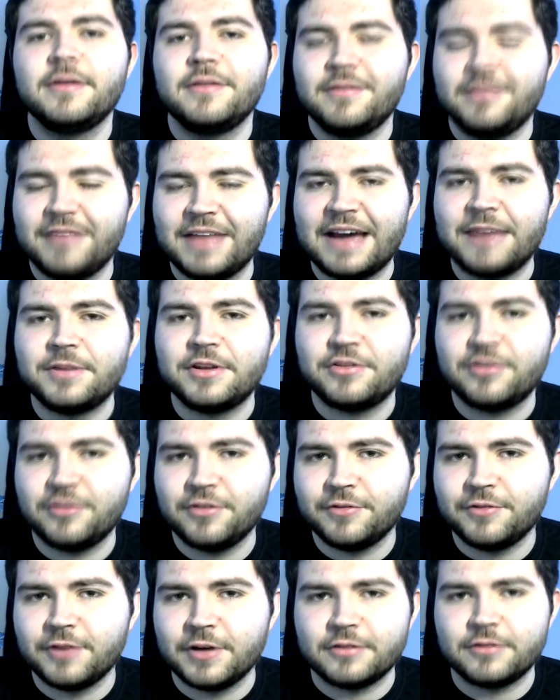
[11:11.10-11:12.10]
damage
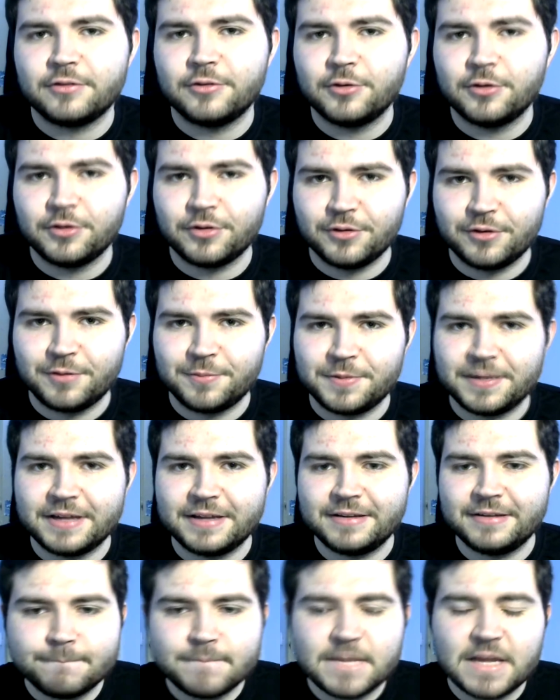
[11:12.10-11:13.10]
the First Order a
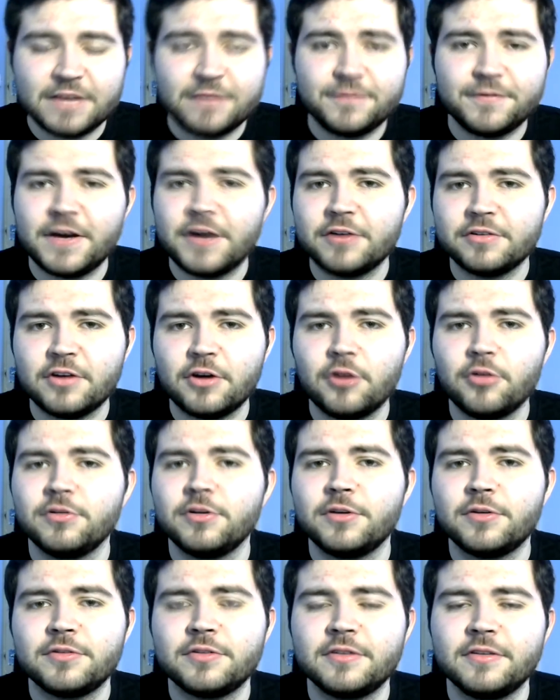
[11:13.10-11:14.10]
bit. As far as
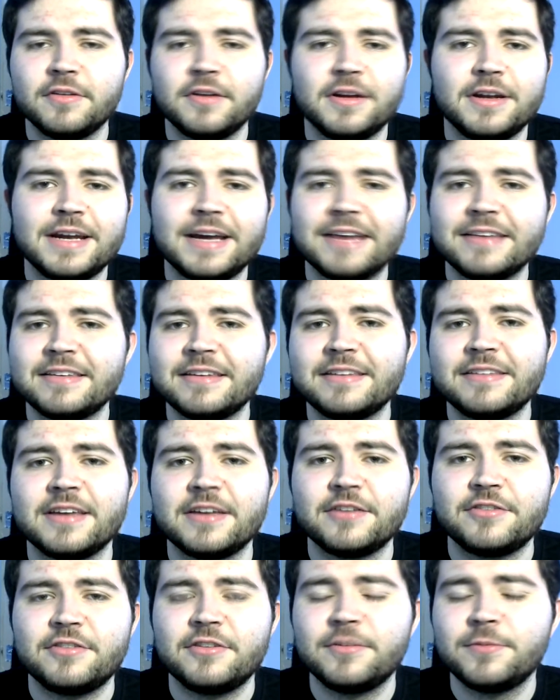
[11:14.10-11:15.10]
Holdo is concerned, as I
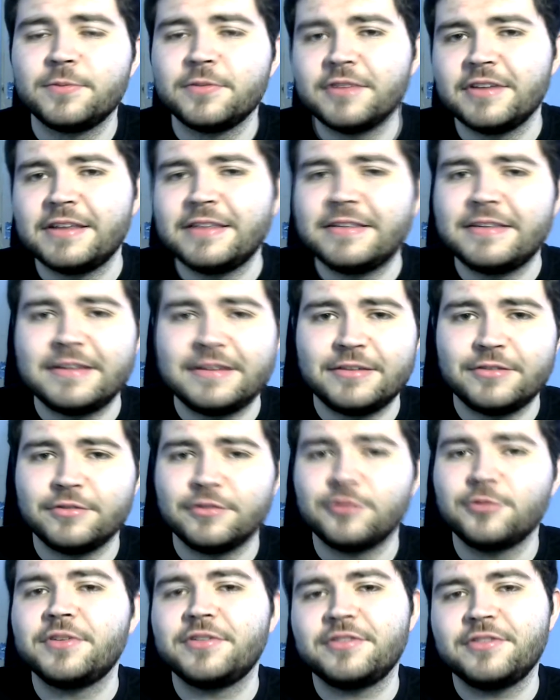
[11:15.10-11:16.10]
said, she's presented as
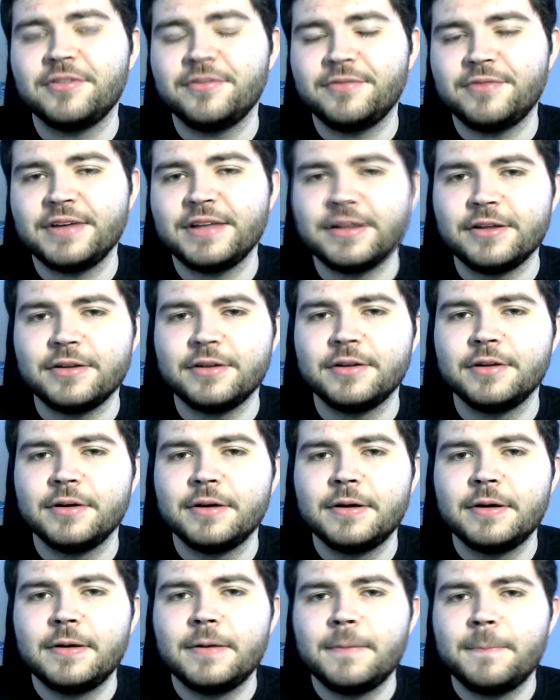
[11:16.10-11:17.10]
almost a villain,
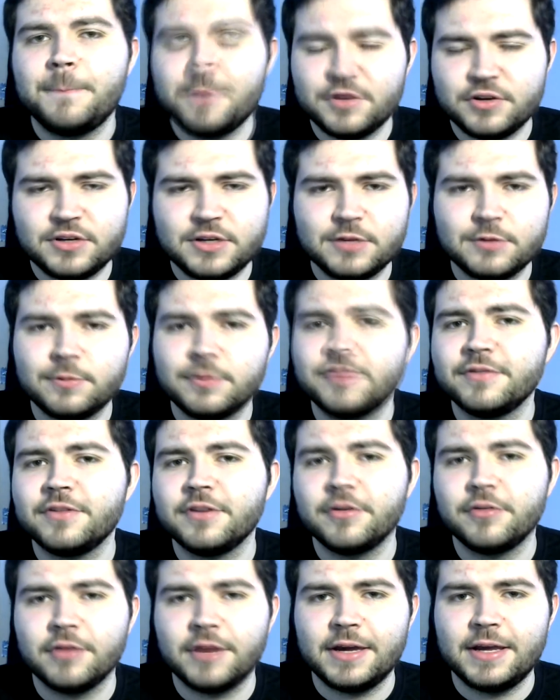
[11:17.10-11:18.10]
but she's one of
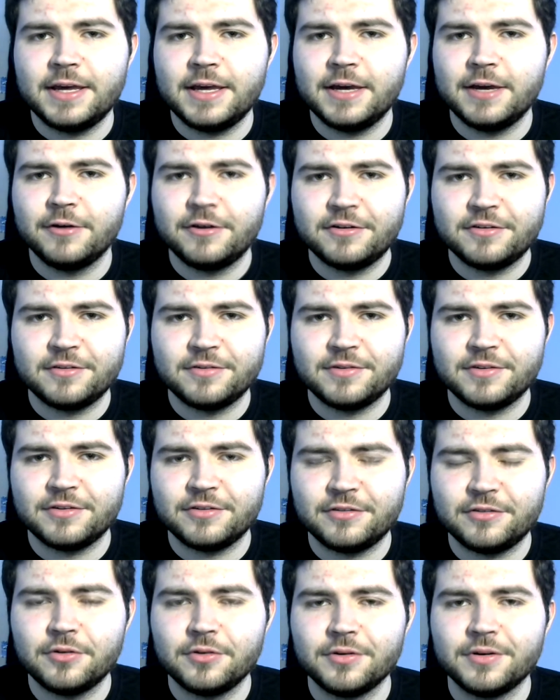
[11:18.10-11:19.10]
the great heroes of the
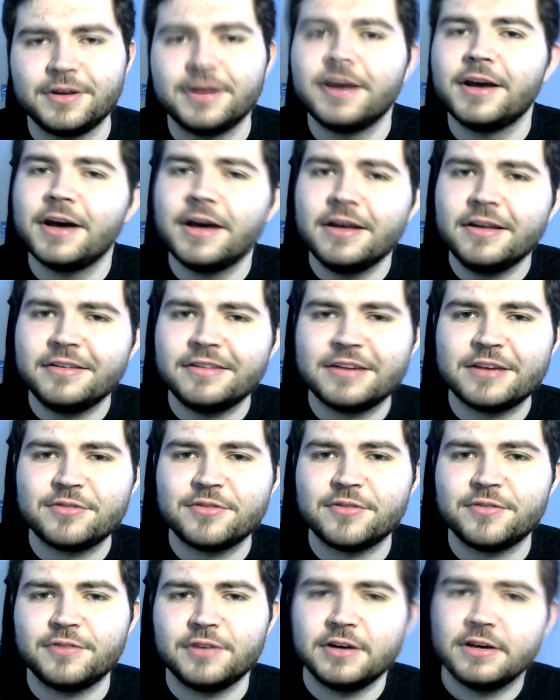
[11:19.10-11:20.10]
story. Her
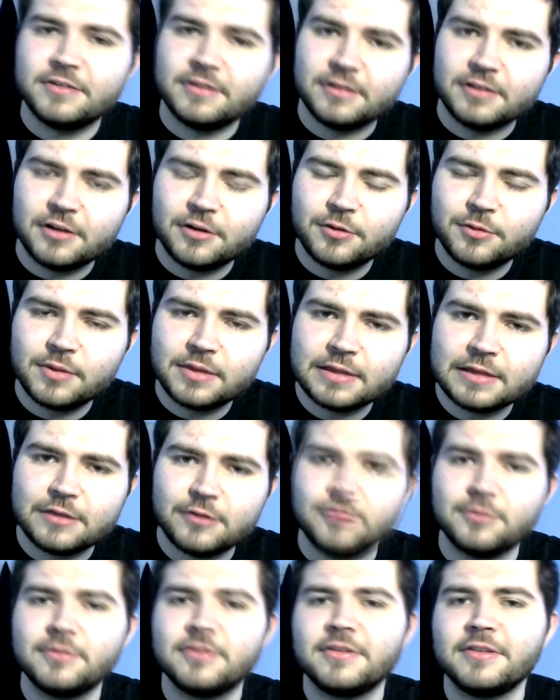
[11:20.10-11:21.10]
sacrifice, along with
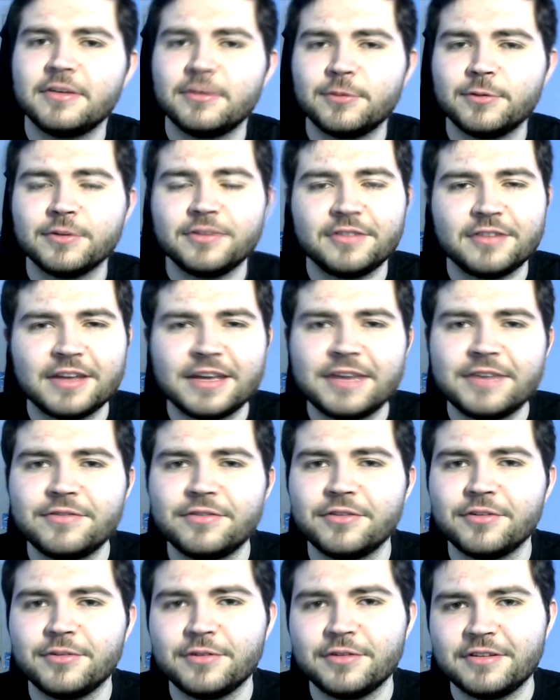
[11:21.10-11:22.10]
Luke's, is what
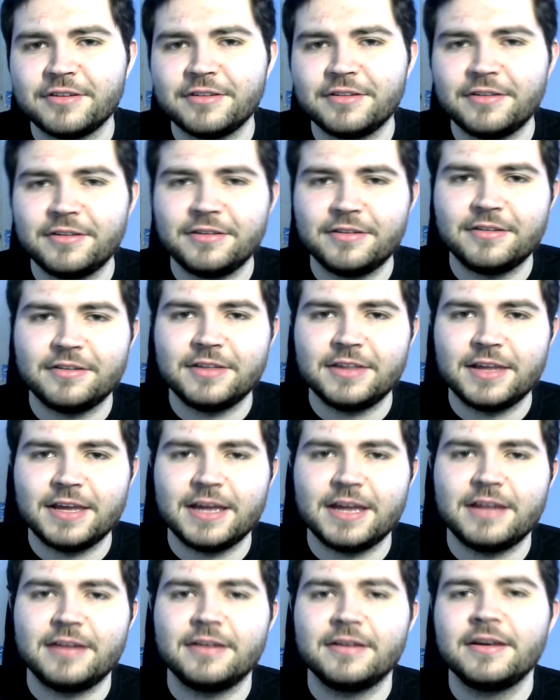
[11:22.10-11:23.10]
saves the Resistance in
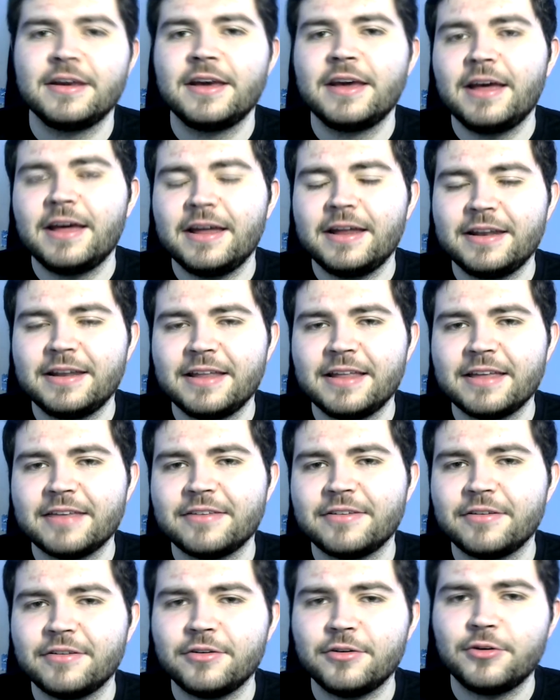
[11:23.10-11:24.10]
the end. And
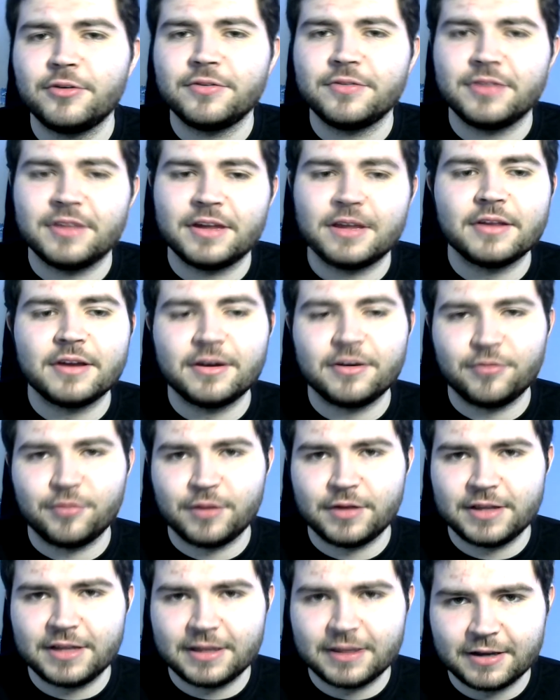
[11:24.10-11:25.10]
that's the sort of thing that I
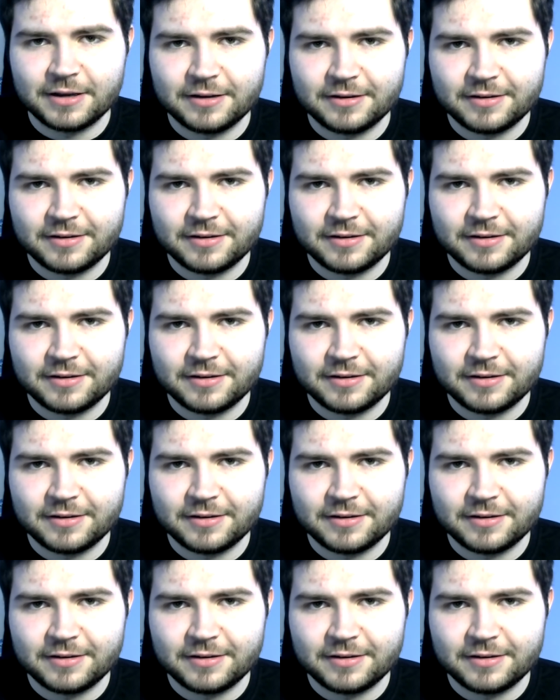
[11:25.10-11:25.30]
really like